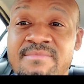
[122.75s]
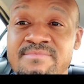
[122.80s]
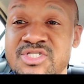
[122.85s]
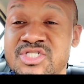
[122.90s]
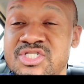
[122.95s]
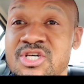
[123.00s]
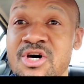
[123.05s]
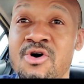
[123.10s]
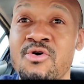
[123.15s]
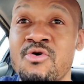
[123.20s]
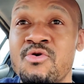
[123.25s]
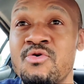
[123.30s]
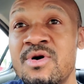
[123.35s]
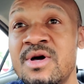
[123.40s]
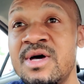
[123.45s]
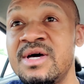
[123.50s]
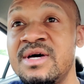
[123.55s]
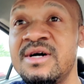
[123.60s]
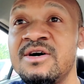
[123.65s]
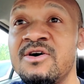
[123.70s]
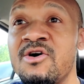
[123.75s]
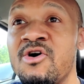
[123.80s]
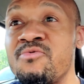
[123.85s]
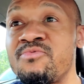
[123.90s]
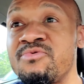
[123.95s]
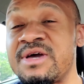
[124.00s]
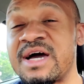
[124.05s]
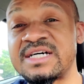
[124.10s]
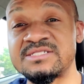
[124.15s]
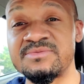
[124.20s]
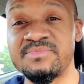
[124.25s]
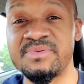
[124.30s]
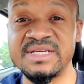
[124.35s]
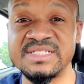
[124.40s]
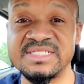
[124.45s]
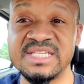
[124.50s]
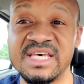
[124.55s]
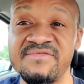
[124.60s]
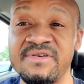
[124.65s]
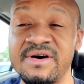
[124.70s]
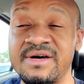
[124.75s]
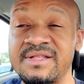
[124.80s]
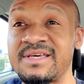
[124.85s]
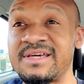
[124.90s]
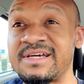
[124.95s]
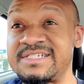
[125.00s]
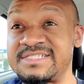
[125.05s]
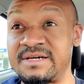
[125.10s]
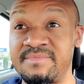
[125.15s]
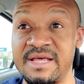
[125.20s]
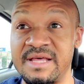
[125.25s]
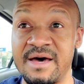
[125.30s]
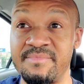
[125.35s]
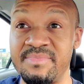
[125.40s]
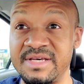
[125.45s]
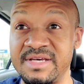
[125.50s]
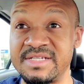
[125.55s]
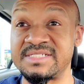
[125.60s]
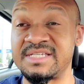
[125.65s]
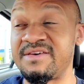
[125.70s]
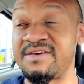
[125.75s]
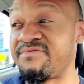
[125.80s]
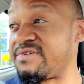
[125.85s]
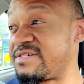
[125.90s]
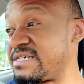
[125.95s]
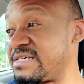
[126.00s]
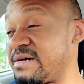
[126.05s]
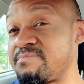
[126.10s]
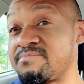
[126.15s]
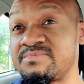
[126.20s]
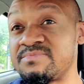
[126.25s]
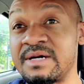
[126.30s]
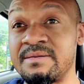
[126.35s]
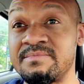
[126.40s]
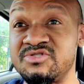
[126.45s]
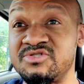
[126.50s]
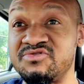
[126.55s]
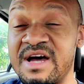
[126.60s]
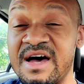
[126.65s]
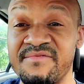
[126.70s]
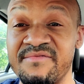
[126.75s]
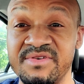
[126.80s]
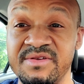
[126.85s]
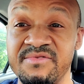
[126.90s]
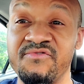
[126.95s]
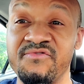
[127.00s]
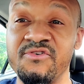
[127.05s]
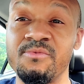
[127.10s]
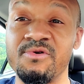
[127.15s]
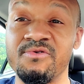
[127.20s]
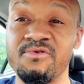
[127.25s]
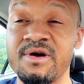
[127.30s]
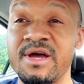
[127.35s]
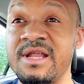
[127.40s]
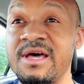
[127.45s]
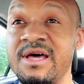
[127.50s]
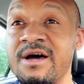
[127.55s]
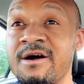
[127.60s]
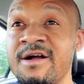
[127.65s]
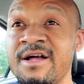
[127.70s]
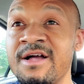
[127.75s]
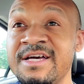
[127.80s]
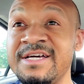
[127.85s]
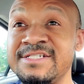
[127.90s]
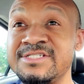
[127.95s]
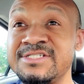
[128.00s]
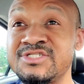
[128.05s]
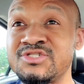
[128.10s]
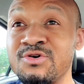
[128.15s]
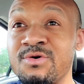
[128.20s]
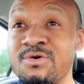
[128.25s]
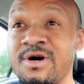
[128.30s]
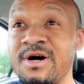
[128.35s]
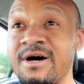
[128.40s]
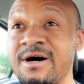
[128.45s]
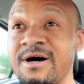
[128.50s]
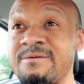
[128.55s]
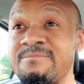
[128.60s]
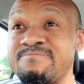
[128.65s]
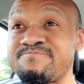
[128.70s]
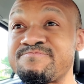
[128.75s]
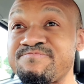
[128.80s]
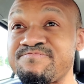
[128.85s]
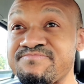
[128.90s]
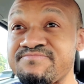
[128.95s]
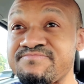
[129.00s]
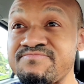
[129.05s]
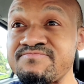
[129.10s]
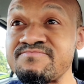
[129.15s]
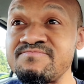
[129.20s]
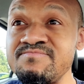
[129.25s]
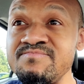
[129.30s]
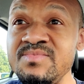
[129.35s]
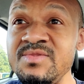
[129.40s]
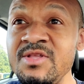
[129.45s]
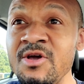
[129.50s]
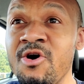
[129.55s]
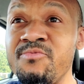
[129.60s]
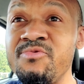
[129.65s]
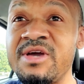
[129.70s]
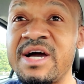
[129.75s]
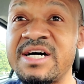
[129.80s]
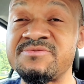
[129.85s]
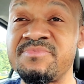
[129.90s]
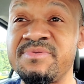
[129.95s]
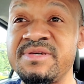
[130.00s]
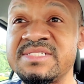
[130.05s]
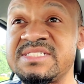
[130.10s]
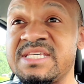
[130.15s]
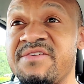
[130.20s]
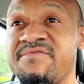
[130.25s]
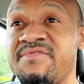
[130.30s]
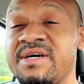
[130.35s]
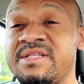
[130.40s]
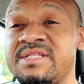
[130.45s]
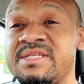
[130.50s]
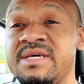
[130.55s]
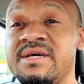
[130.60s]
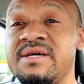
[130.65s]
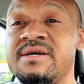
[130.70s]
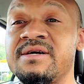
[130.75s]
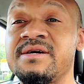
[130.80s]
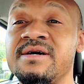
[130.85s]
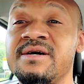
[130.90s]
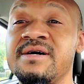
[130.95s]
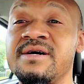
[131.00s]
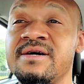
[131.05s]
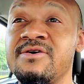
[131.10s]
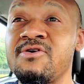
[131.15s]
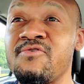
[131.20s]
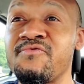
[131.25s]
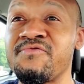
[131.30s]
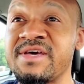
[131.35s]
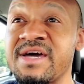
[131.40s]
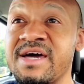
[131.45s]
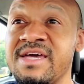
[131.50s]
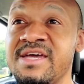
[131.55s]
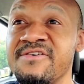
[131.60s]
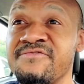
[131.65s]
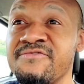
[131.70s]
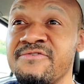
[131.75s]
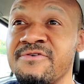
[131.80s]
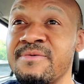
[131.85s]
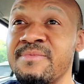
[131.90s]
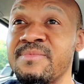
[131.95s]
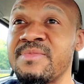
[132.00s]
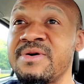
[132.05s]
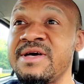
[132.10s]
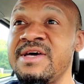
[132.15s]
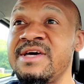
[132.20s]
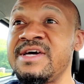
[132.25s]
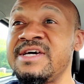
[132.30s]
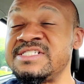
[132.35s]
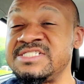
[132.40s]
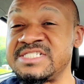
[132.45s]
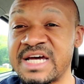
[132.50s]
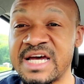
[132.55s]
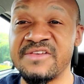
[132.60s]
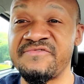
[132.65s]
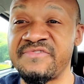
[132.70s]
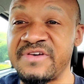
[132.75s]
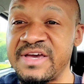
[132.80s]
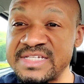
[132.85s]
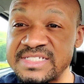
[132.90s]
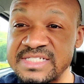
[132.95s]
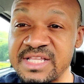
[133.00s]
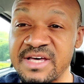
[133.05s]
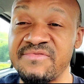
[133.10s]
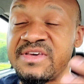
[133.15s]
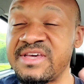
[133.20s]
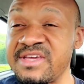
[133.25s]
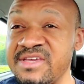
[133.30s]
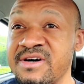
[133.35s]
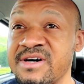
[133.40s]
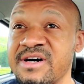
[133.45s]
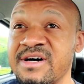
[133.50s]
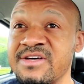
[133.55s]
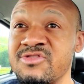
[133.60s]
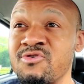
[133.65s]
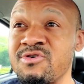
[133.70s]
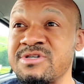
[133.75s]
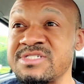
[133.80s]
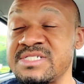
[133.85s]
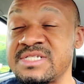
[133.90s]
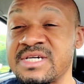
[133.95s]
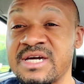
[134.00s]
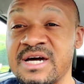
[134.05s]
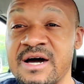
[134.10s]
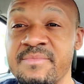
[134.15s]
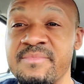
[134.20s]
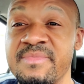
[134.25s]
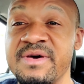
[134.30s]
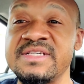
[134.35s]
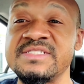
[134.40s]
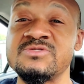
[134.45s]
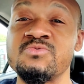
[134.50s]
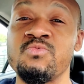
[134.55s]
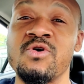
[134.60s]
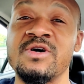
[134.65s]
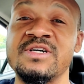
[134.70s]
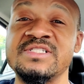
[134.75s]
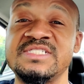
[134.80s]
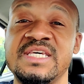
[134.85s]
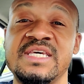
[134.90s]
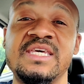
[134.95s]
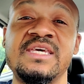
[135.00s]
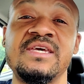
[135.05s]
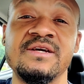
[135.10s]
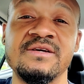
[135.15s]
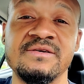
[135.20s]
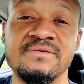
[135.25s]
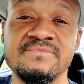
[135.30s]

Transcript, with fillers: So hope you guys are being safe out there because I'm not being safe because I'm I'm driving and filming right now. So um hope you guys are being safe out there. Uh, hopefully I hear from Giants fans. Love to hear your uh, thoughts in the comments. One, take care.